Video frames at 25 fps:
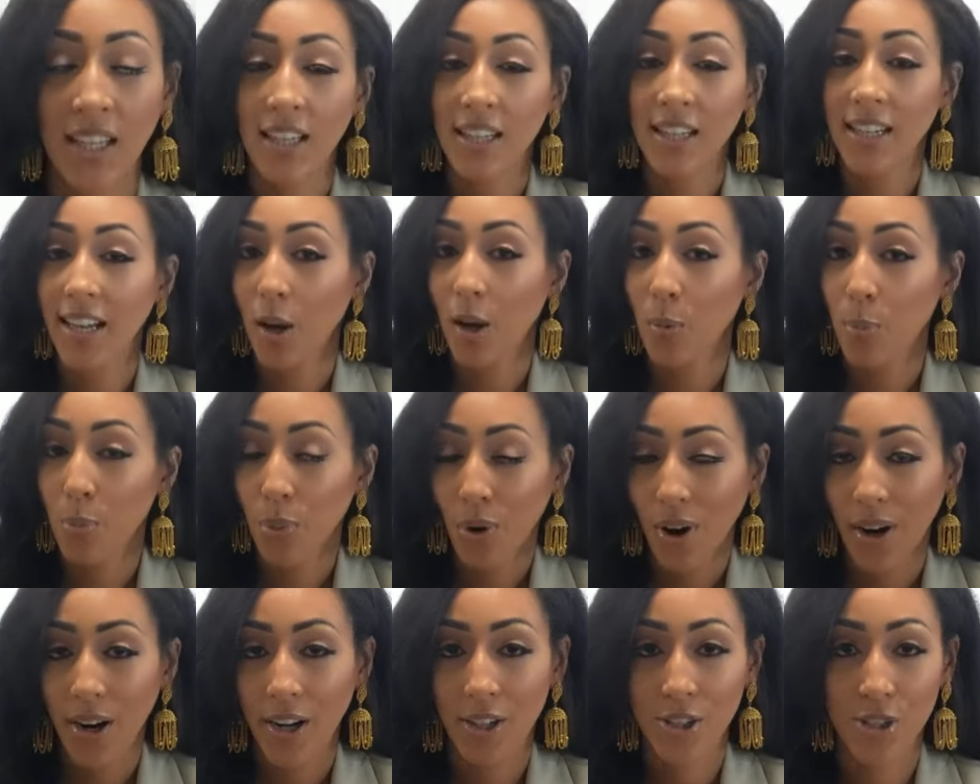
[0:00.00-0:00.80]
Now,
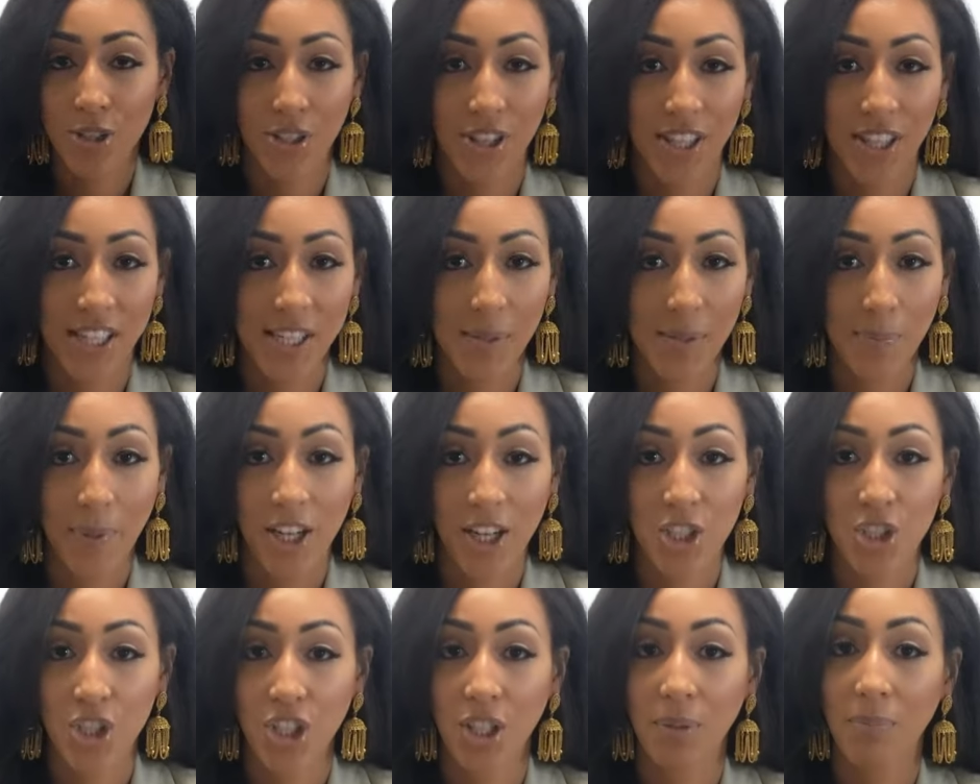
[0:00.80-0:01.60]
prior to the
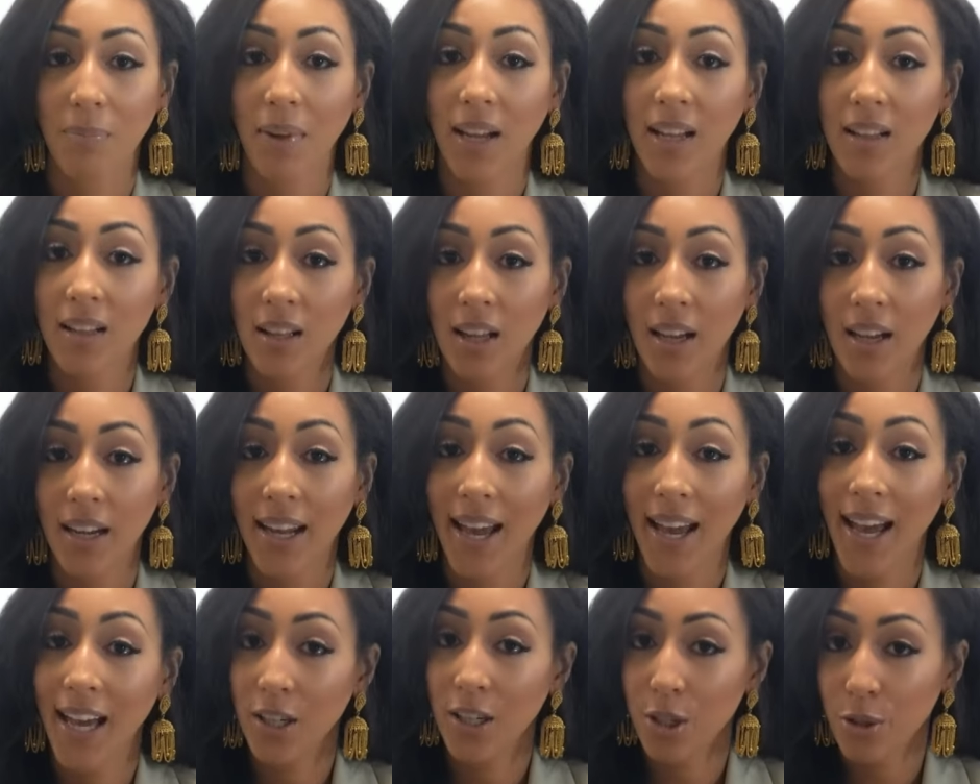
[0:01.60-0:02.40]
inspection, my
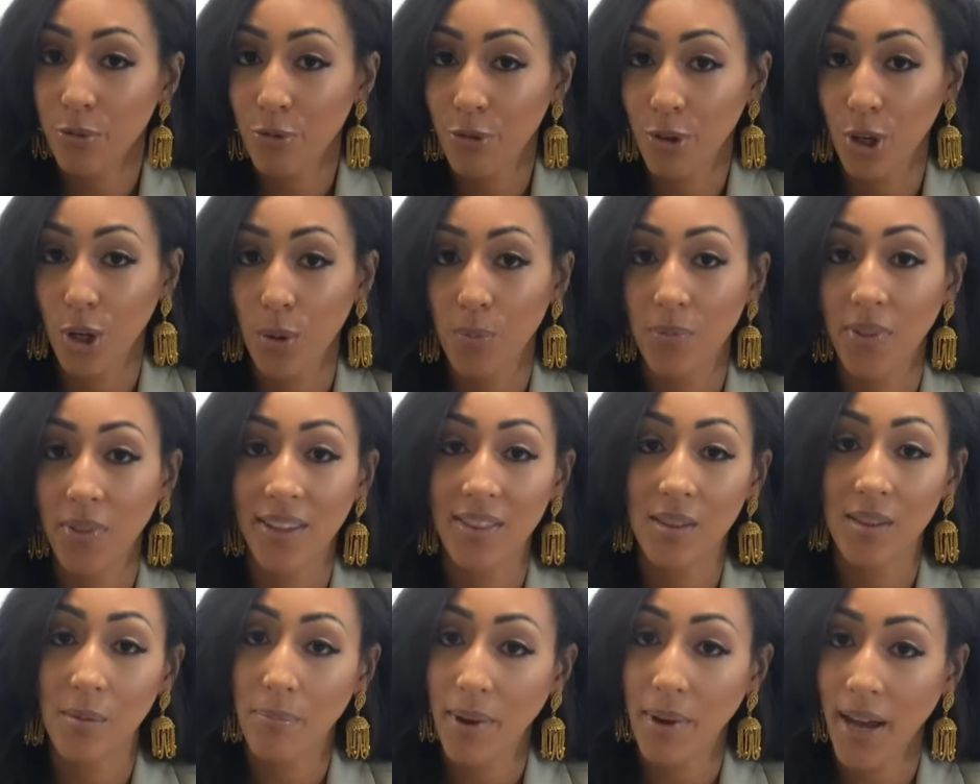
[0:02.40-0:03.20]
client had confirmed
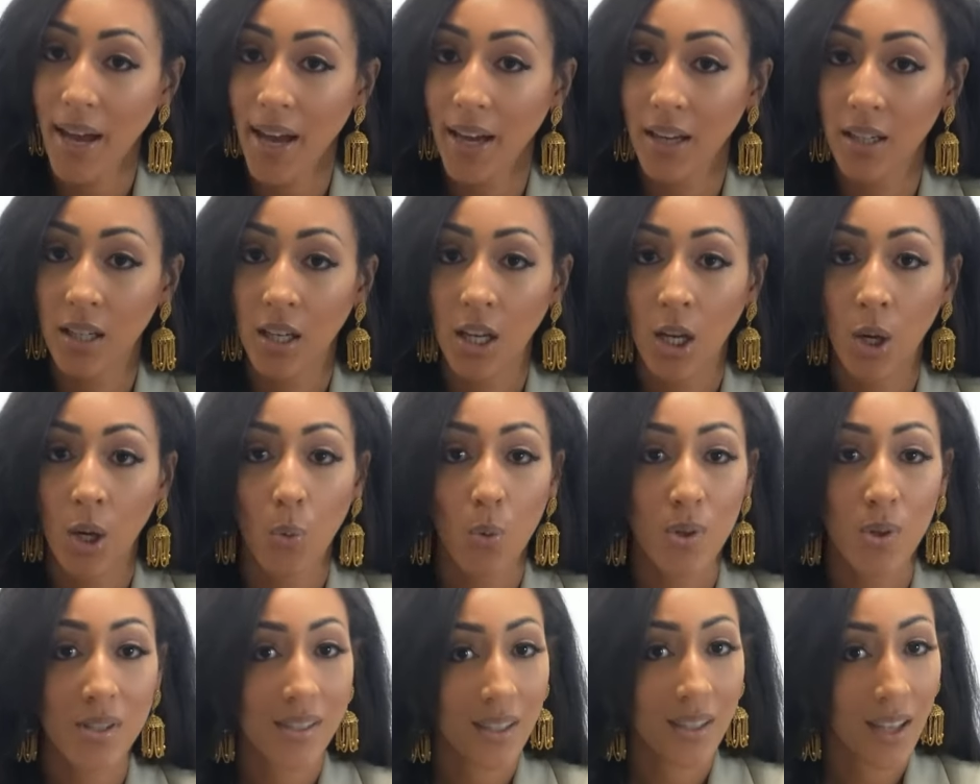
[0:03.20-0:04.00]
that the bag
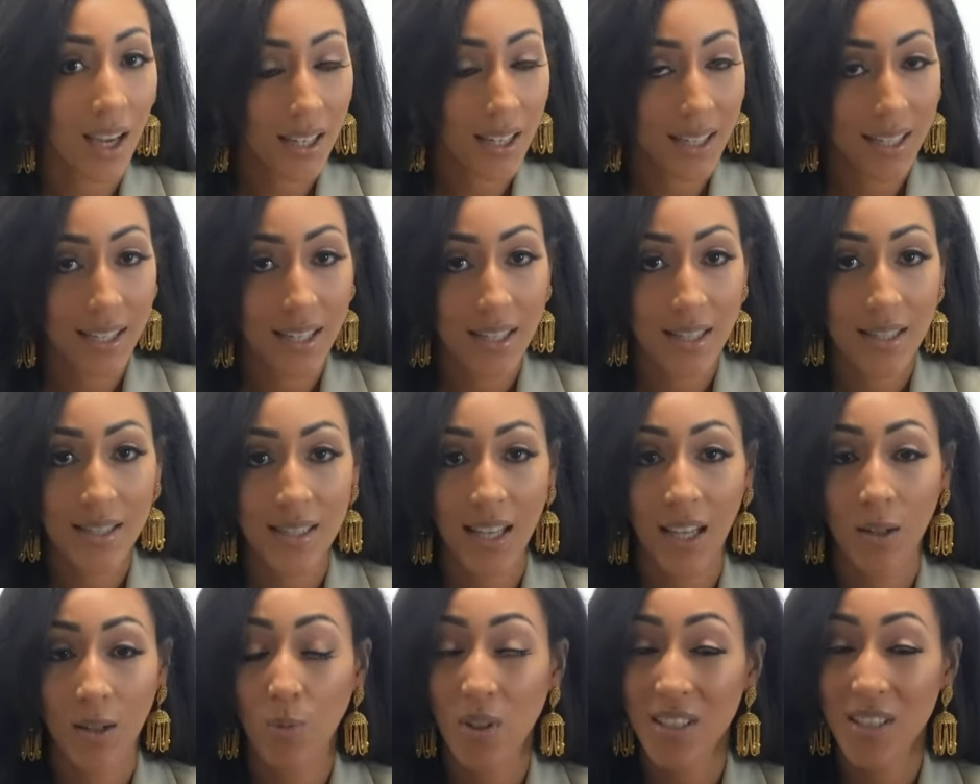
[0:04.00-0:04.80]
was not his
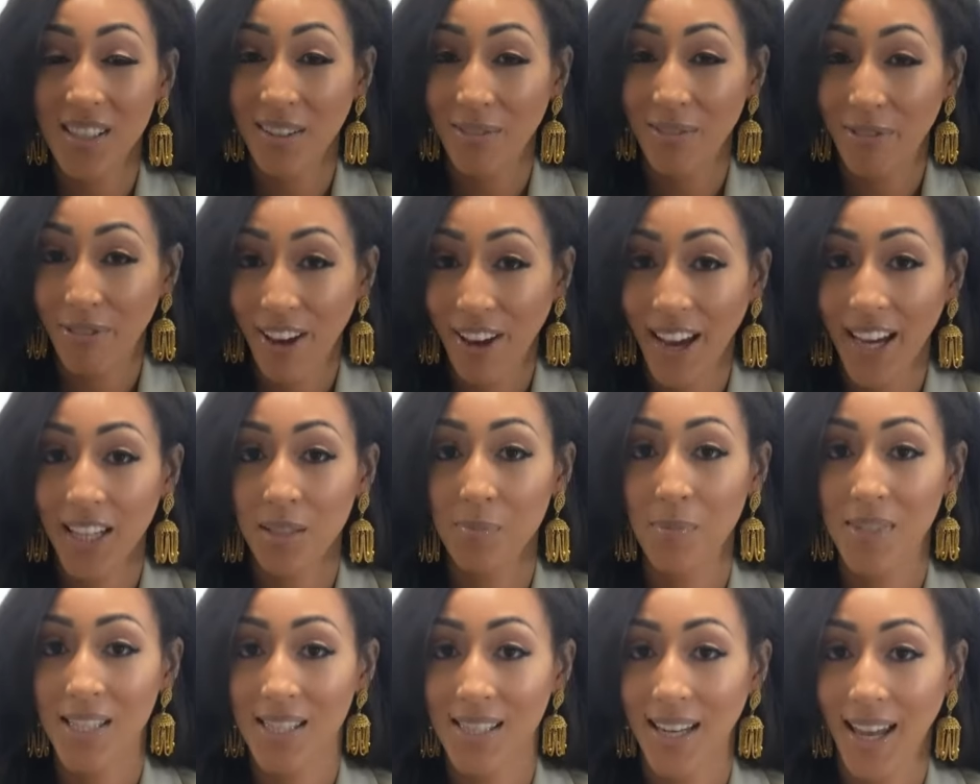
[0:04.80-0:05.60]
and was in
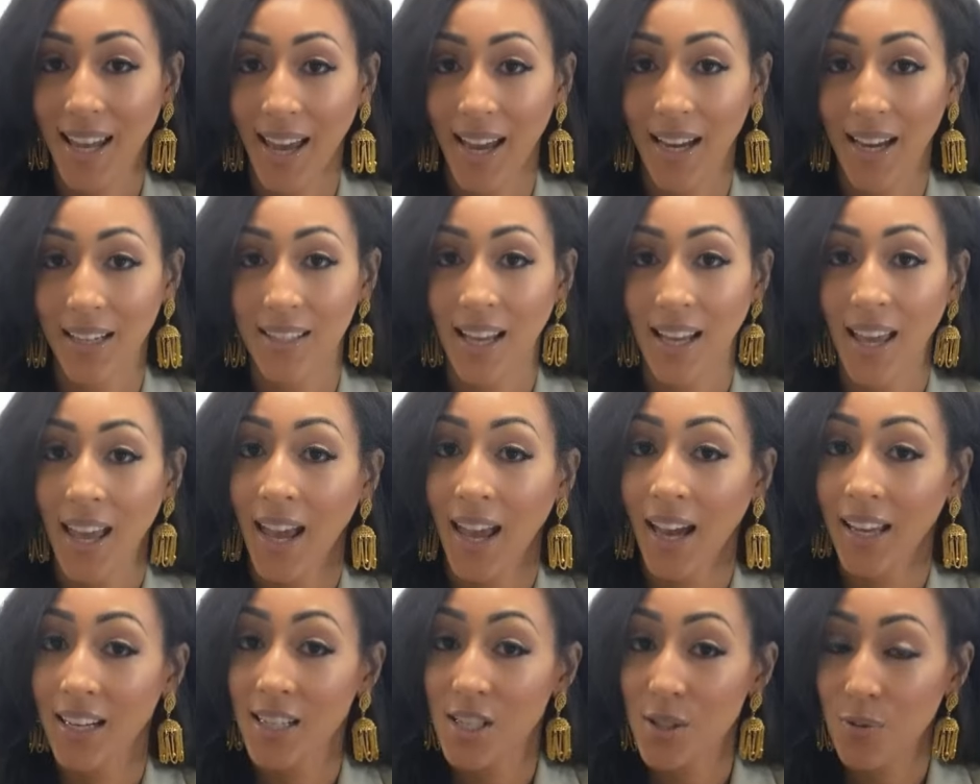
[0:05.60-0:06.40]
fact mistagged
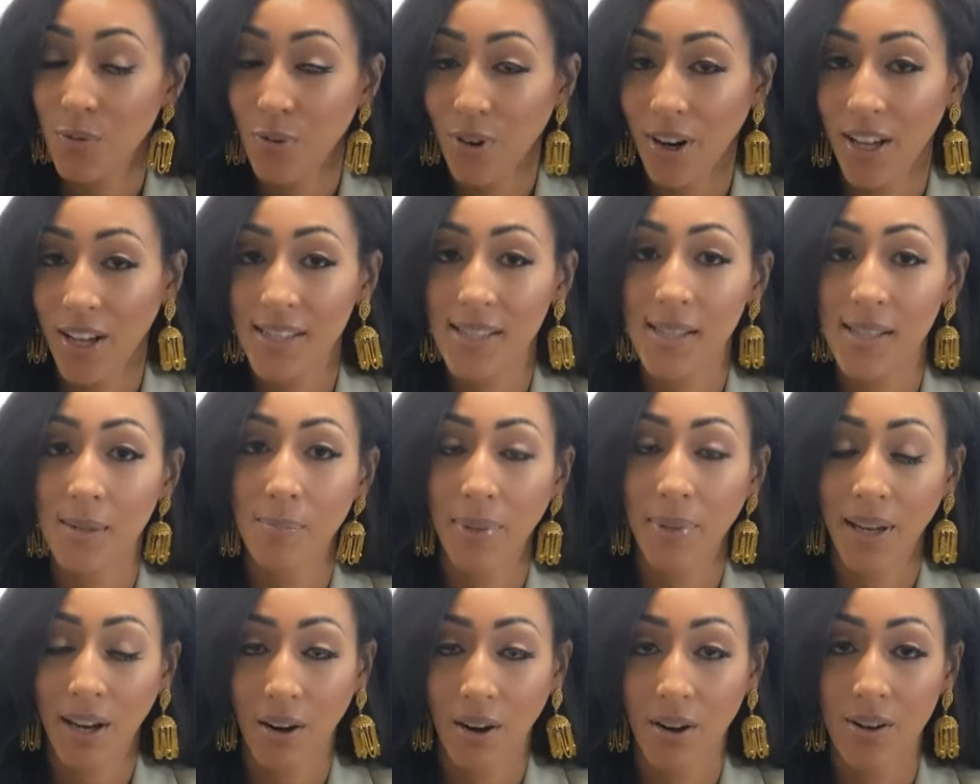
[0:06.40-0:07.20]
and his friend's
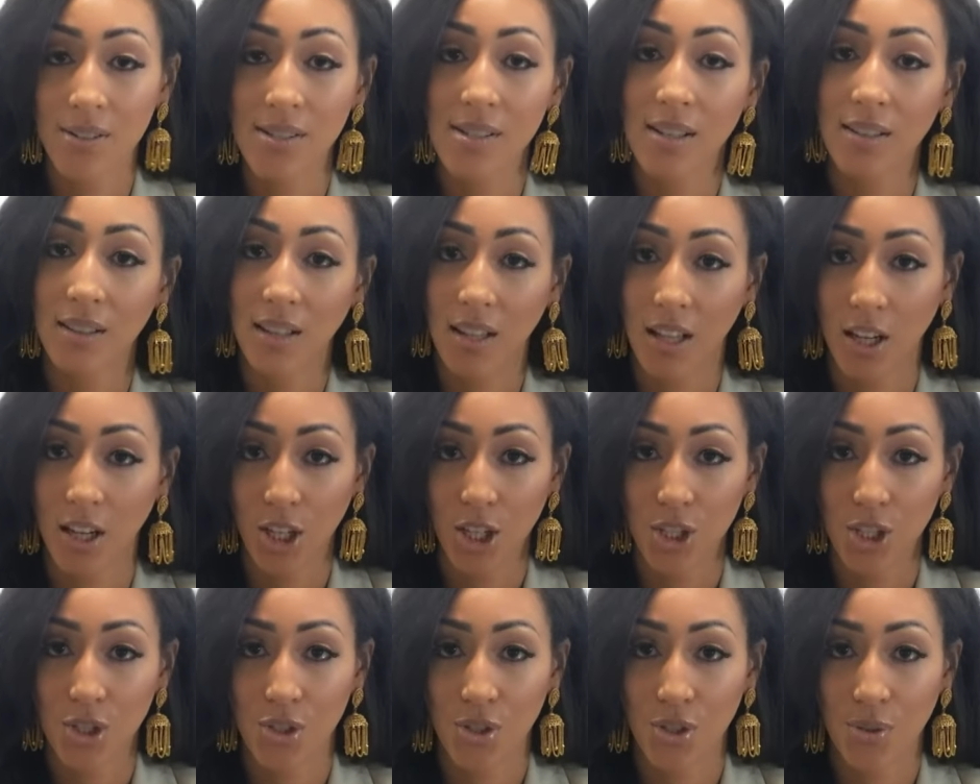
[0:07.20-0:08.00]
parents'
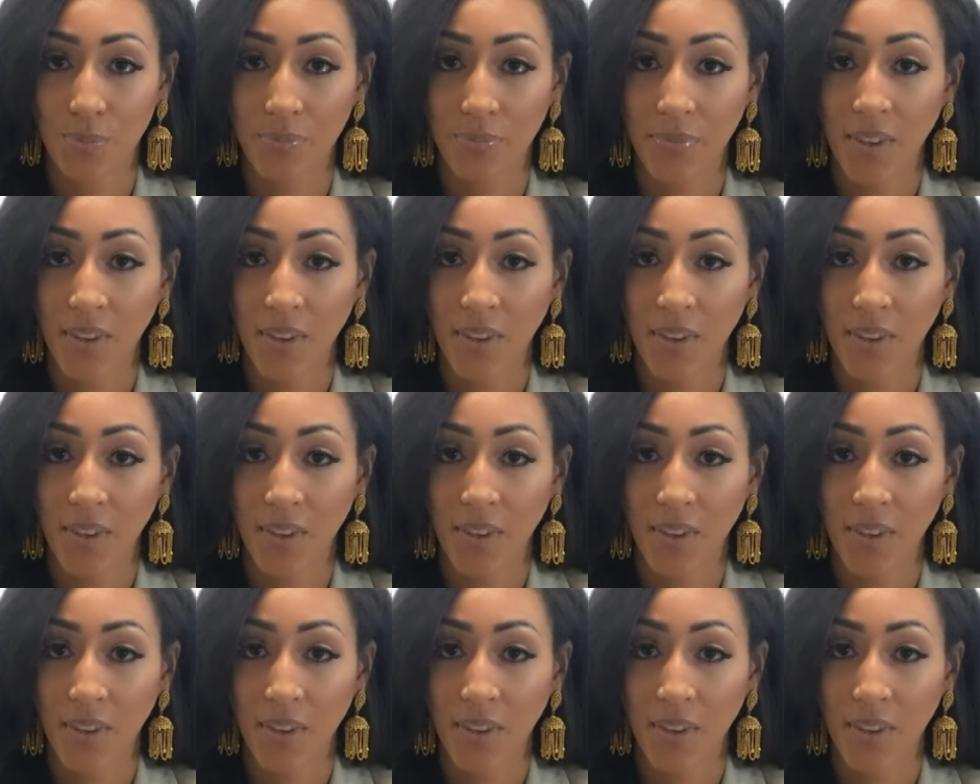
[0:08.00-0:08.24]
luggage.